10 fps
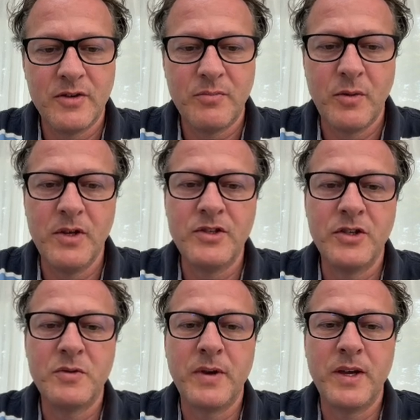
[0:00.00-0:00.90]
publish the
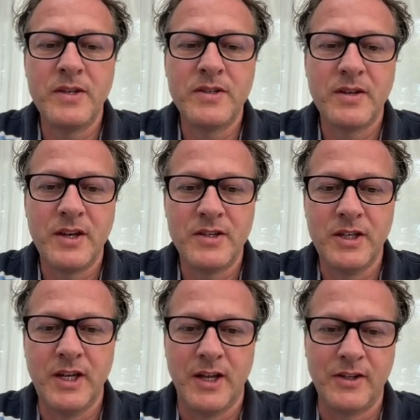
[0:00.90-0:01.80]
space and
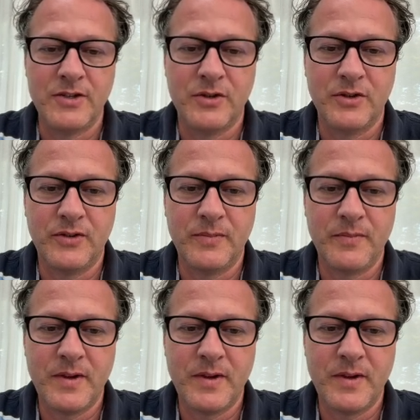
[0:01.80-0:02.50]
see the end result.